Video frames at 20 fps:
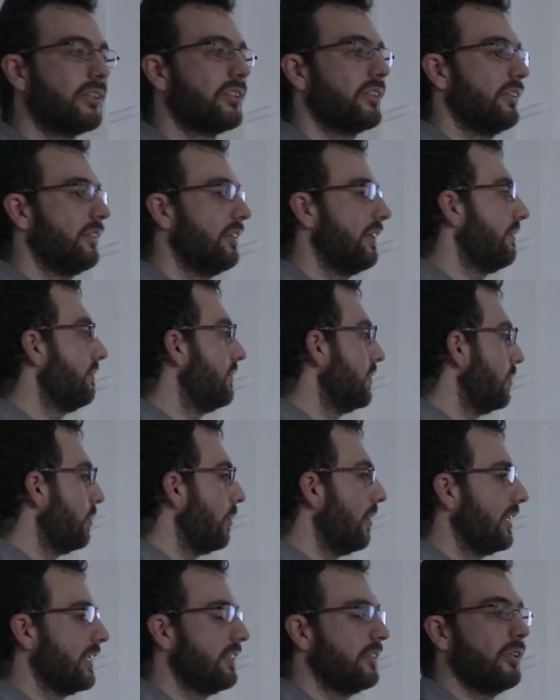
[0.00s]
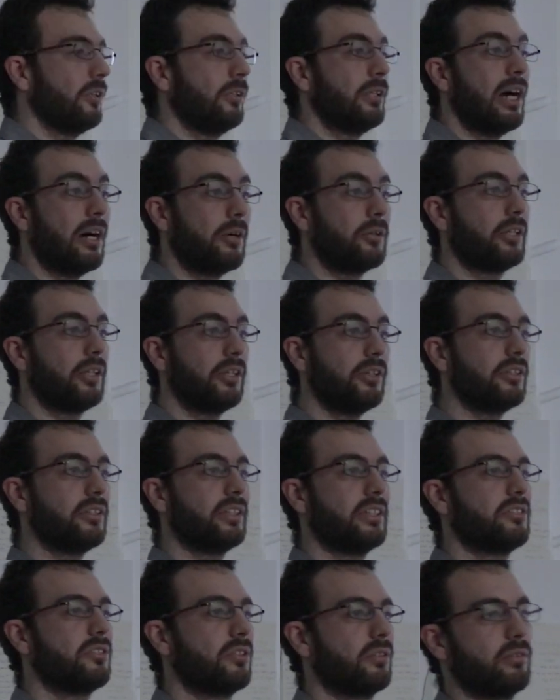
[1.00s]
So if you want to know how
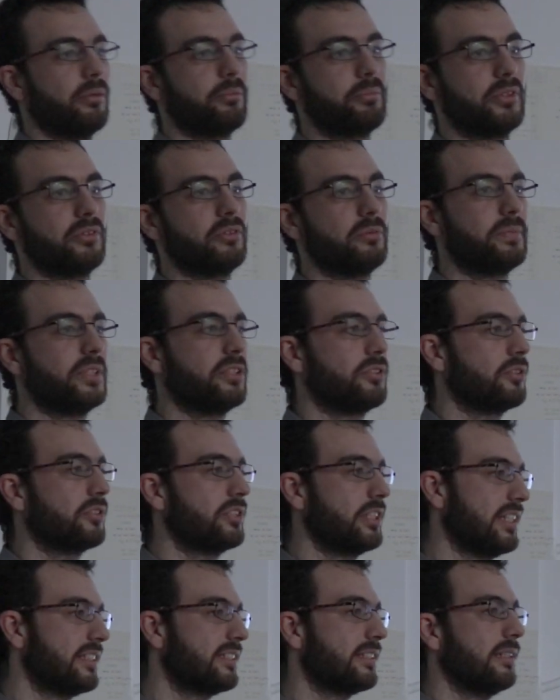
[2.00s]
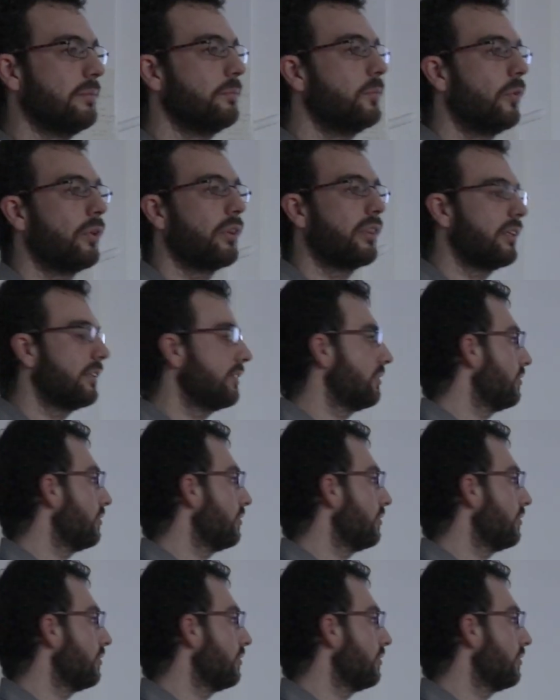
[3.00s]
good is your computer vision system, one